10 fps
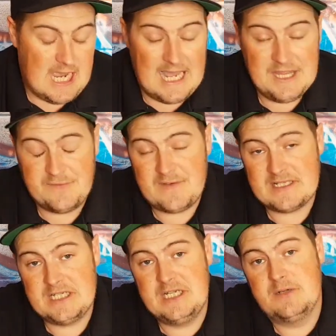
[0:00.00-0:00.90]
And the
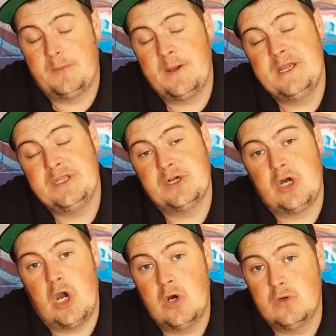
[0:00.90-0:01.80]
fact that you could put in
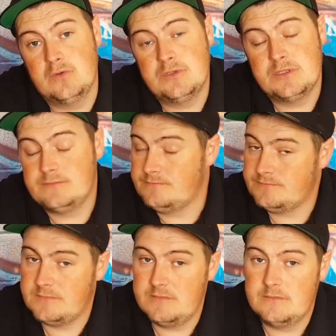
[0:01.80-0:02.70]
your own
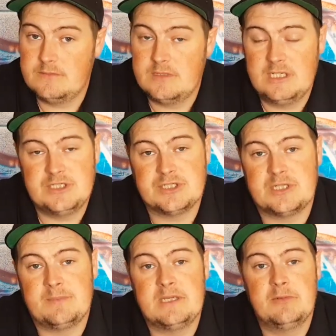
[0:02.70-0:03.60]
is
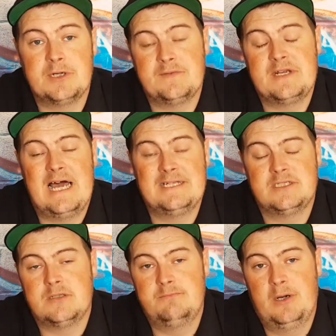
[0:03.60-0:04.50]
just a bit more of an
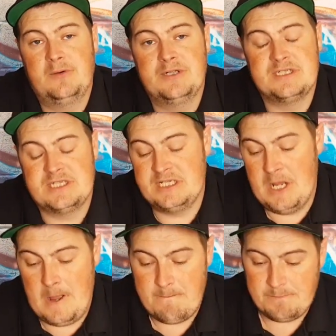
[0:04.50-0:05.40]
added bonus, is it
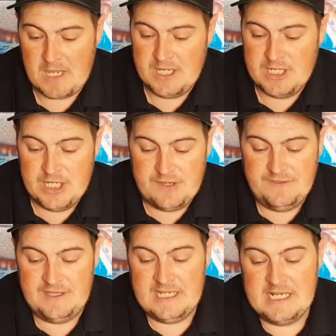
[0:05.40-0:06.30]
not?
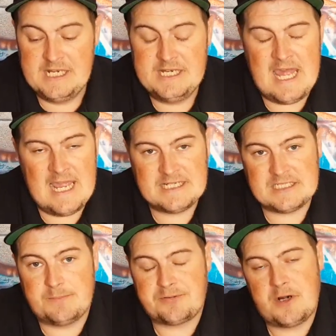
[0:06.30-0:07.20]
The
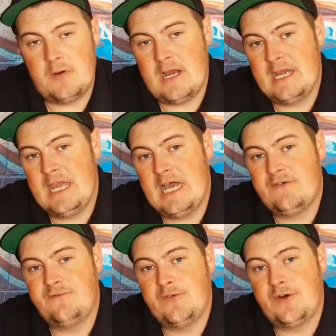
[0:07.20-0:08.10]
next pro I
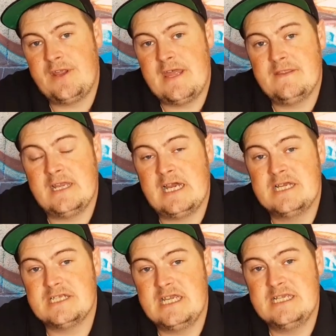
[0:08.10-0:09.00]
have for it then,
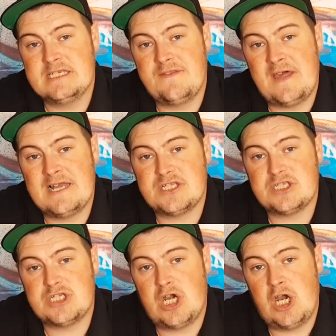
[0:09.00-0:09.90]
guys, is that
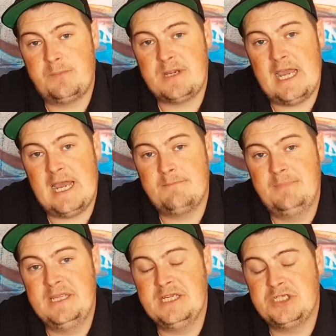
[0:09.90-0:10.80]
top cap
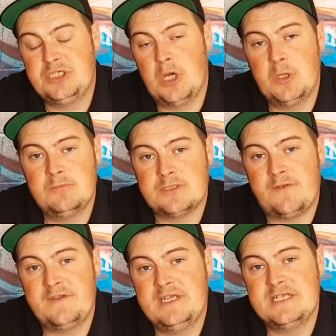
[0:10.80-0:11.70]
being domed
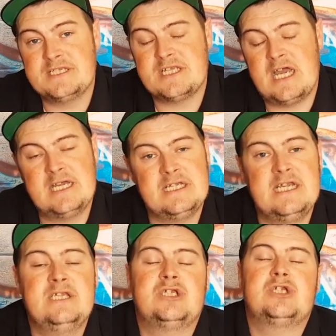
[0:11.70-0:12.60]
on the inside.
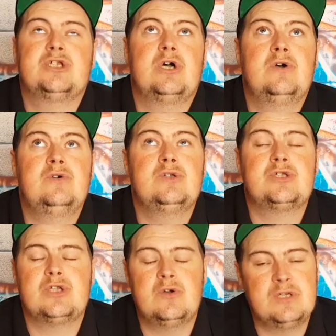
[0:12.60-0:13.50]
It is so
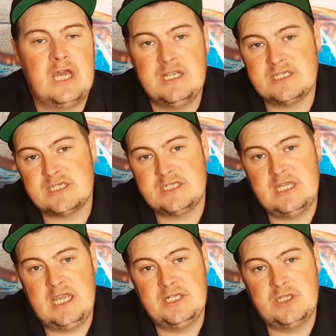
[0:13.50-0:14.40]
nice to
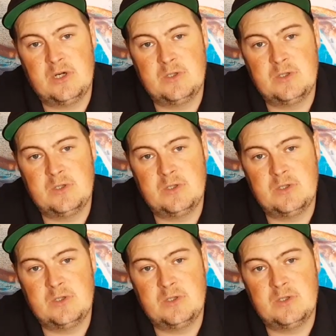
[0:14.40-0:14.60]
see a